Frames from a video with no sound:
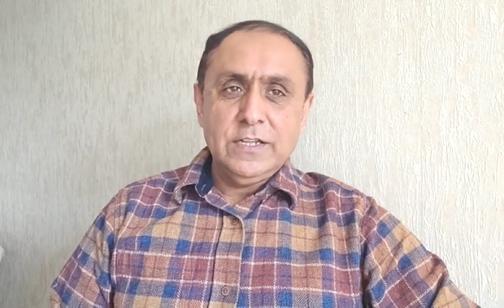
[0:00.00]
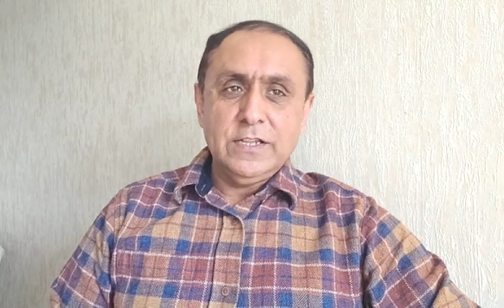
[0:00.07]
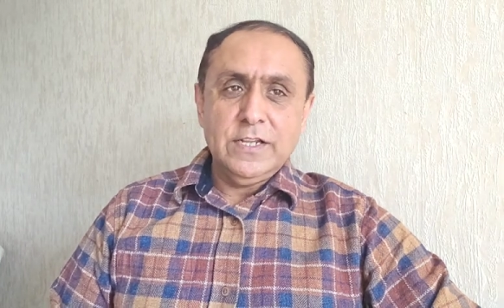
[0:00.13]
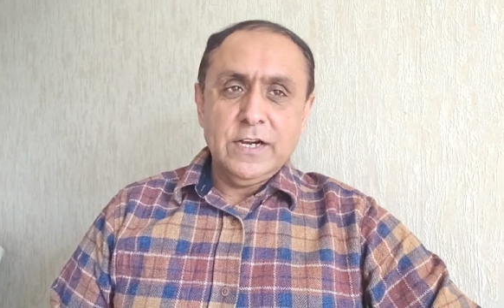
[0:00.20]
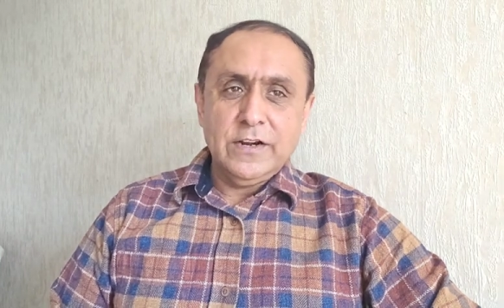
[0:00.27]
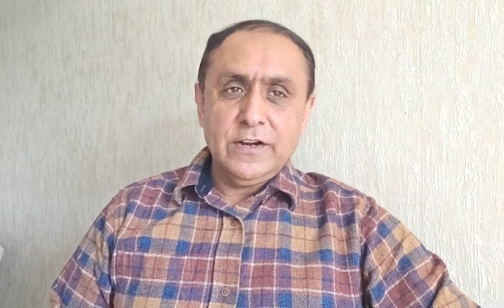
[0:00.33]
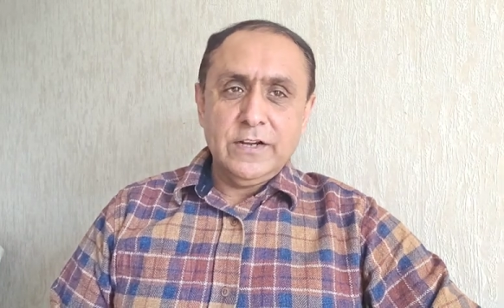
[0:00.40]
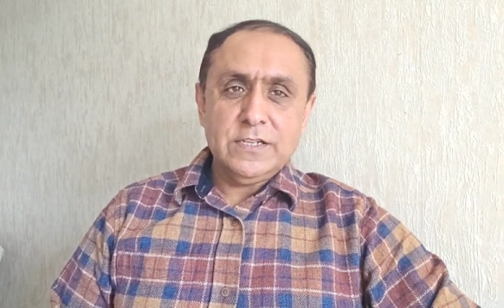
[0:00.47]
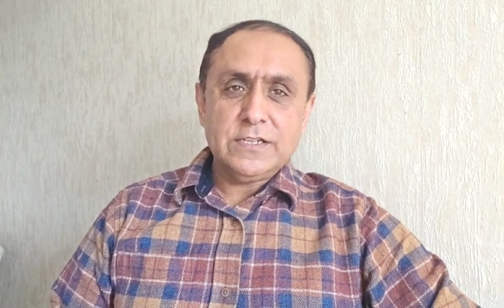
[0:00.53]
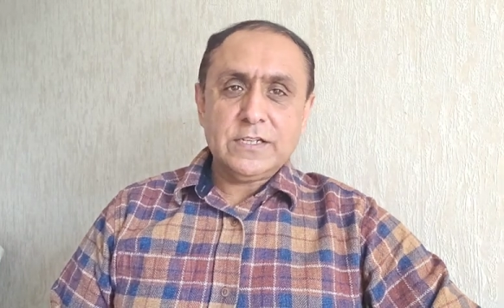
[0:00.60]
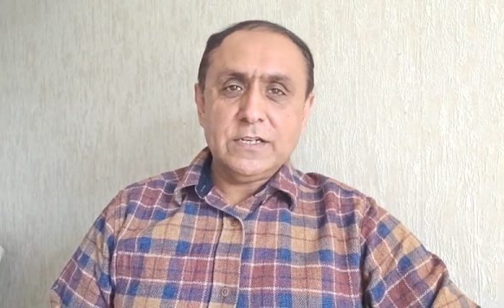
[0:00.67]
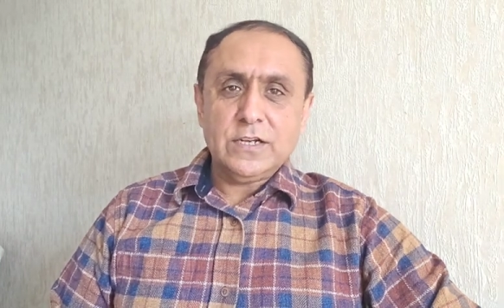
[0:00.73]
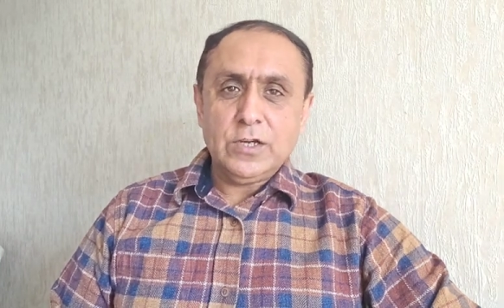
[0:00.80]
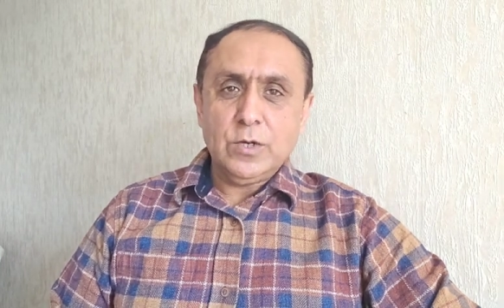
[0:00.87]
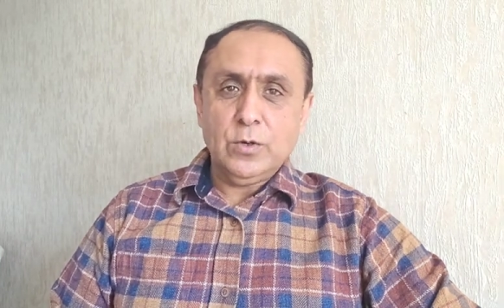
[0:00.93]
the risk
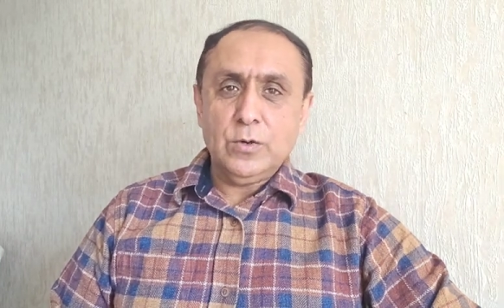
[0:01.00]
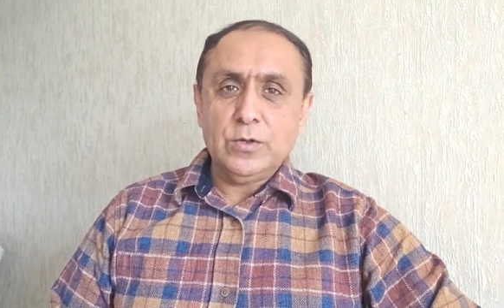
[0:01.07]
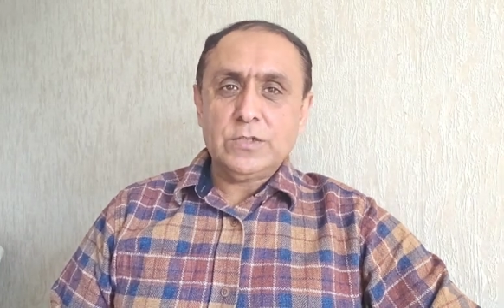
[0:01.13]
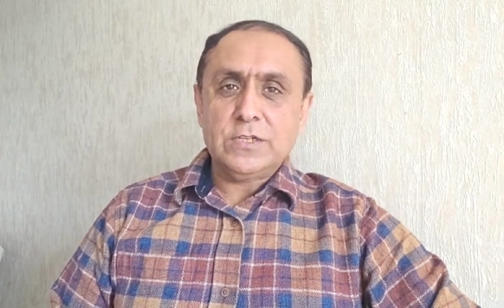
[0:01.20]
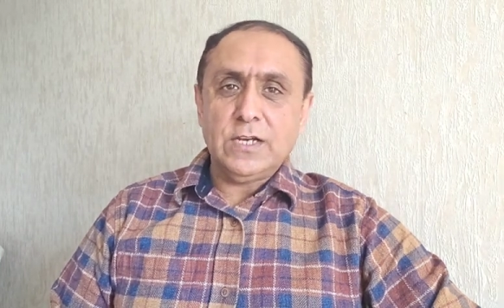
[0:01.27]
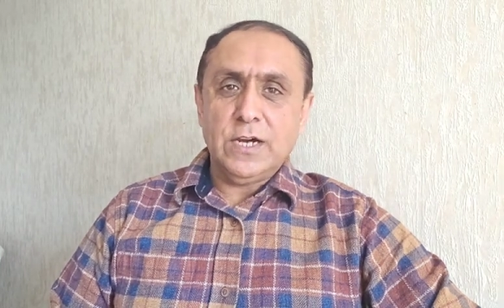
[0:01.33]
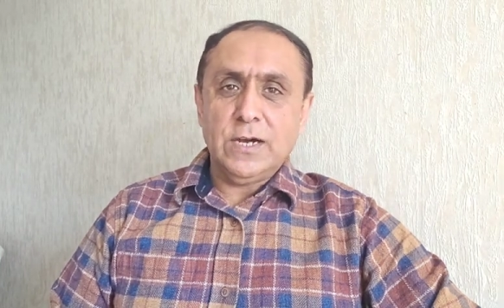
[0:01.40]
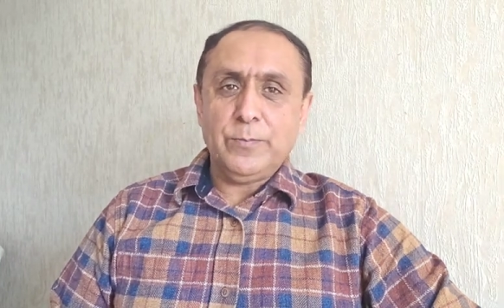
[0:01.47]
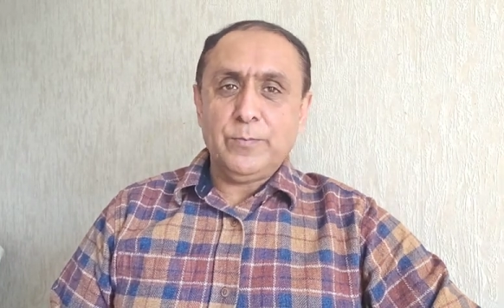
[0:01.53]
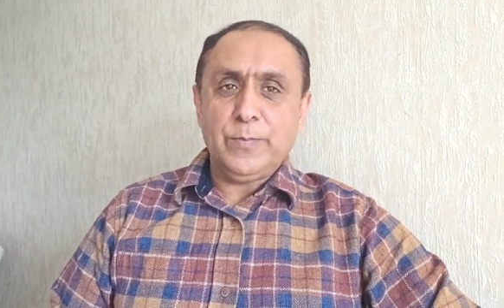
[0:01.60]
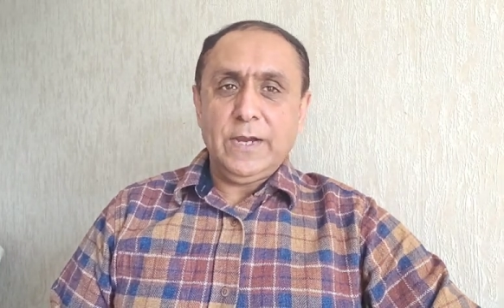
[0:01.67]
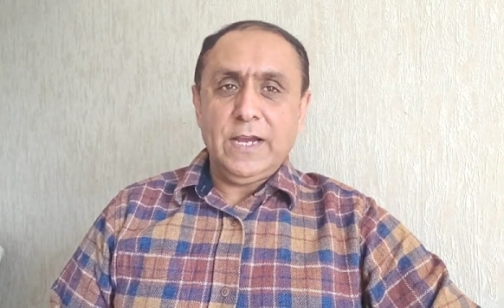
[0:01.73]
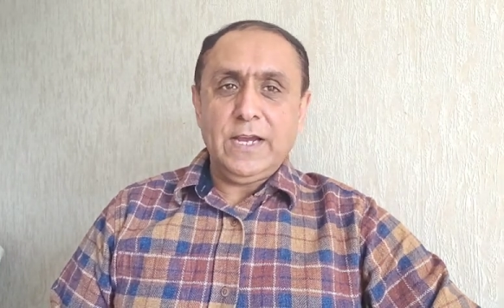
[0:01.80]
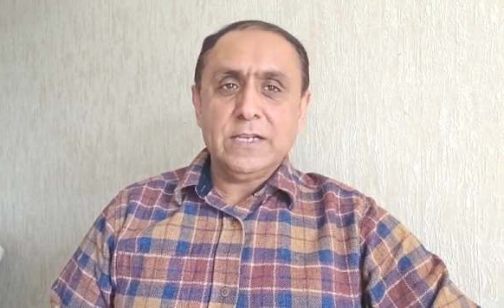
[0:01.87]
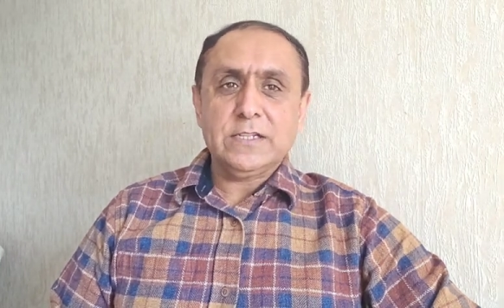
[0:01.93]
goes up
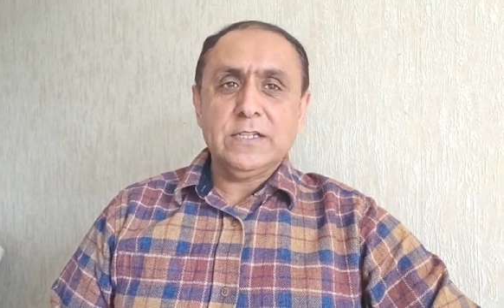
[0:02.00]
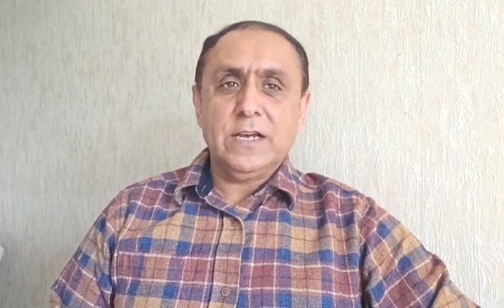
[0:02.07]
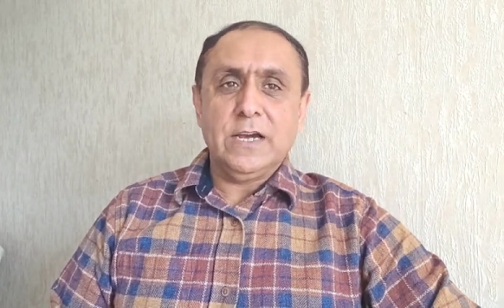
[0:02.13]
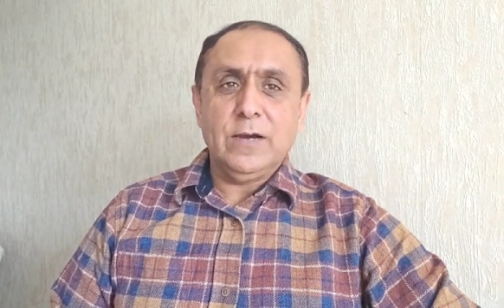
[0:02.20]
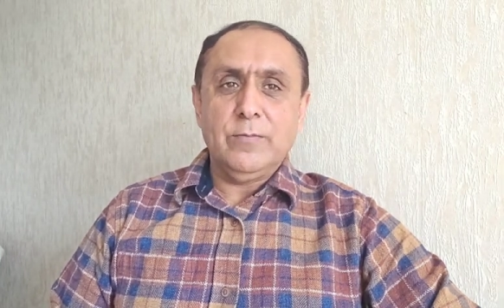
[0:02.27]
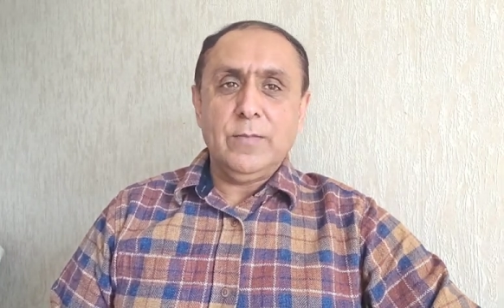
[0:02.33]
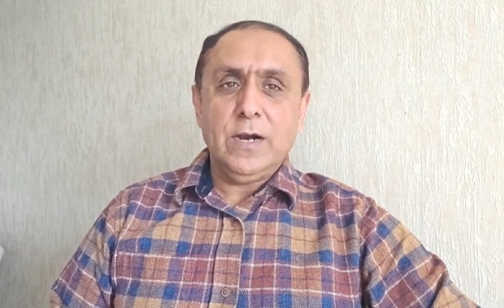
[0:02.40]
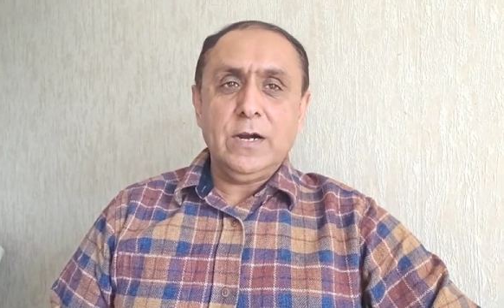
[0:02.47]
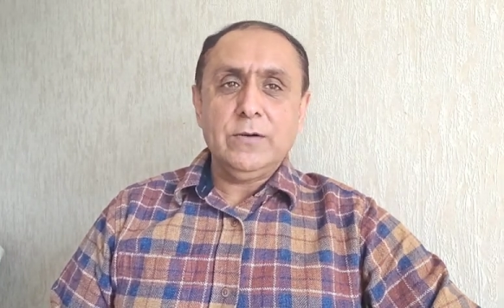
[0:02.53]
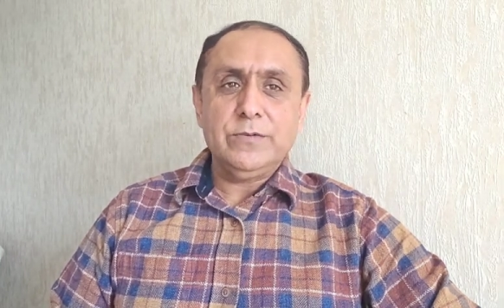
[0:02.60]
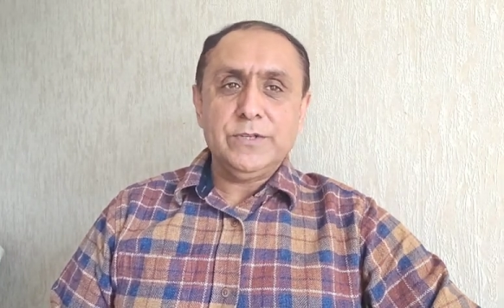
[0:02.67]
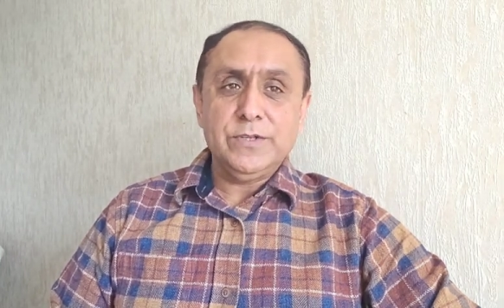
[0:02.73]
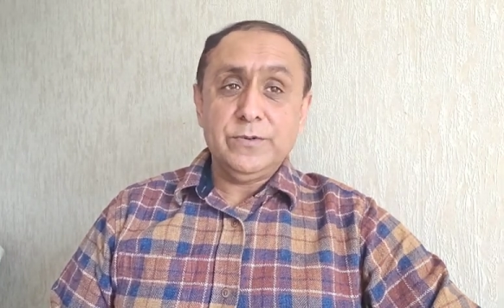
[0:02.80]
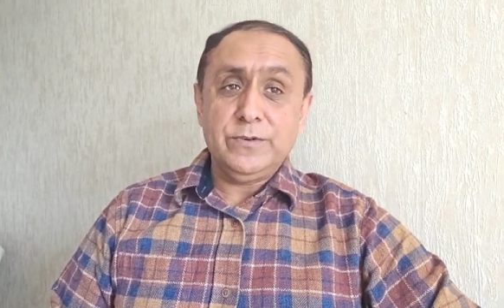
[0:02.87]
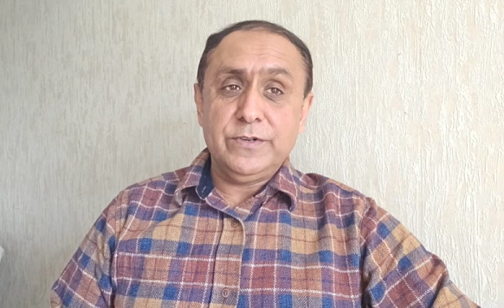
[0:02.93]
as the
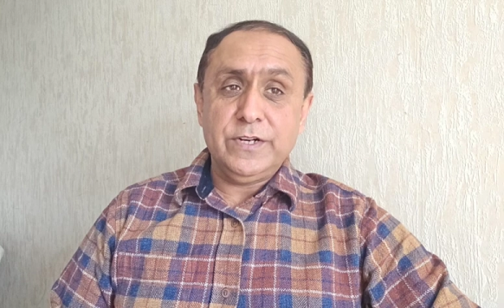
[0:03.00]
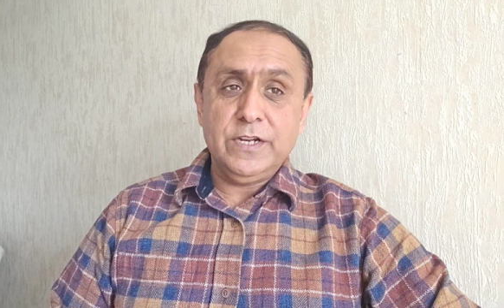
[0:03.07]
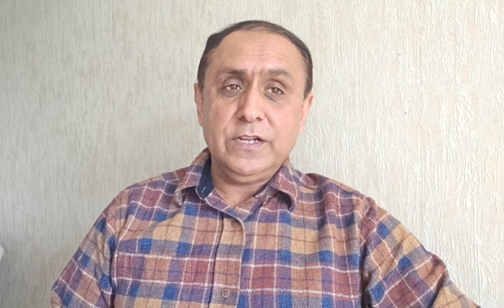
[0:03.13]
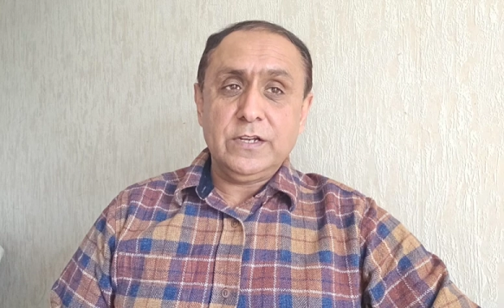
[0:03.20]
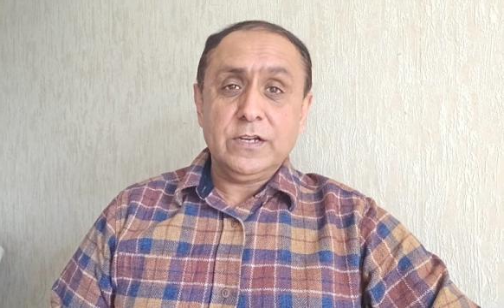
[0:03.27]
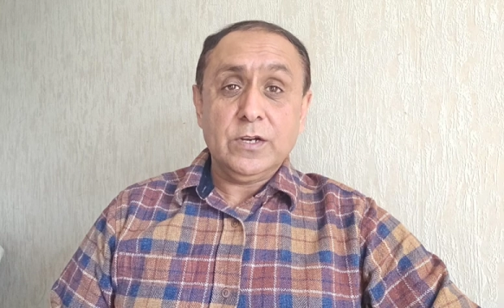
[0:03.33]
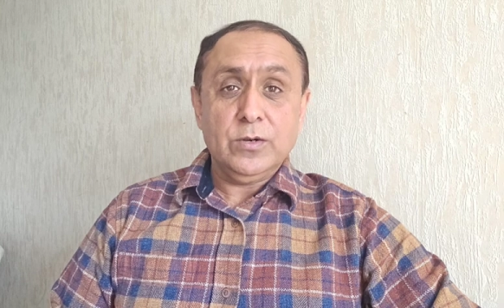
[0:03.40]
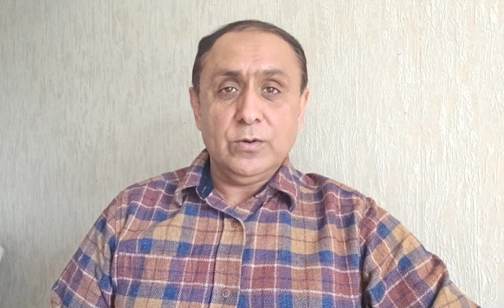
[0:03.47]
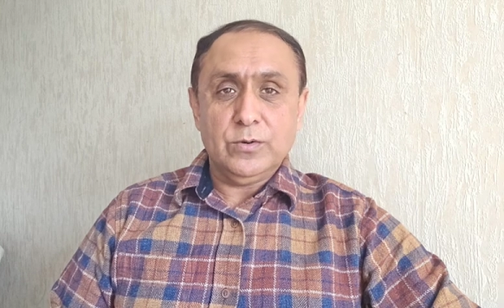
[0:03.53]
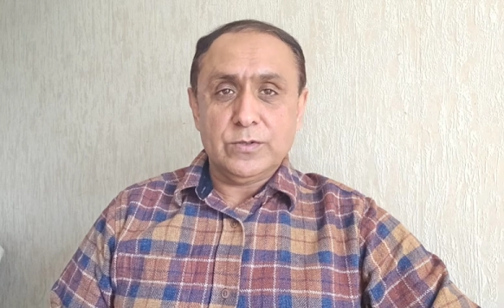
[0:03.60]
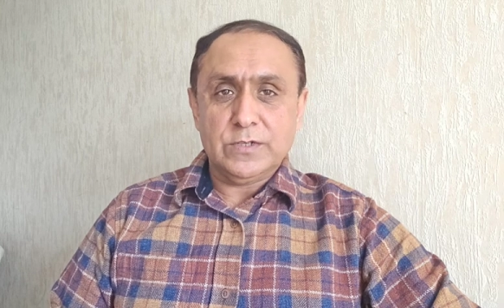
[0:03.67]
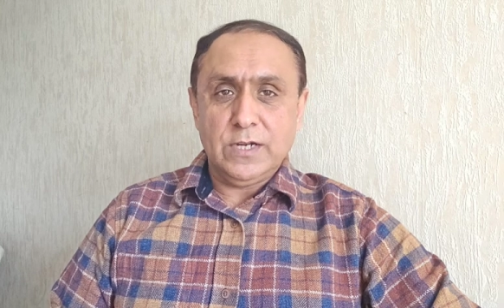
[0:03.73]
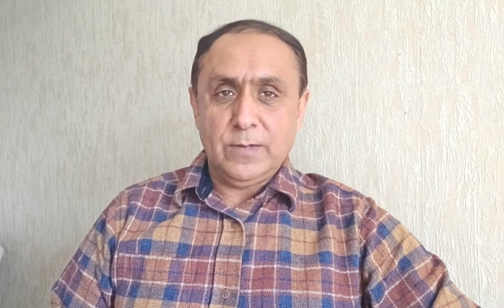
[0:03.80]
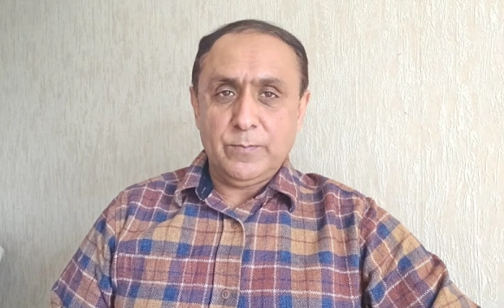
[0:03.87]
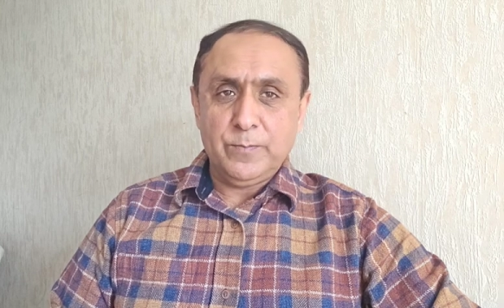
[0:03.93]
amount you drink
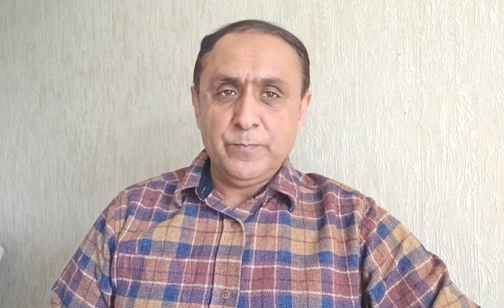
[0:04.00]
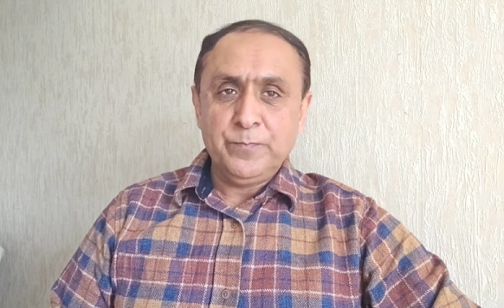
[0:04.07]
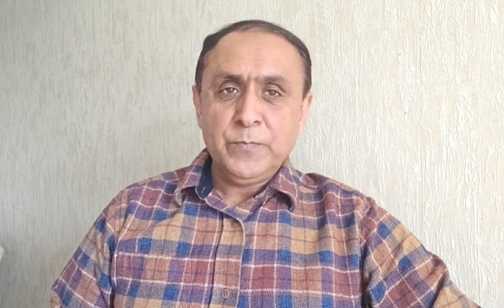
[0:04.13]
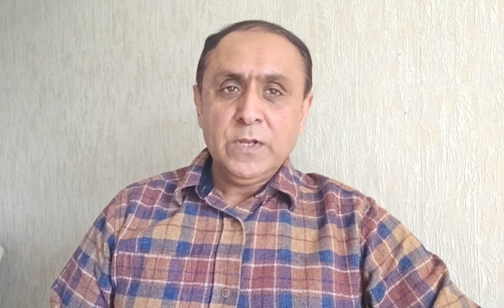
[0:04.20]
goes up.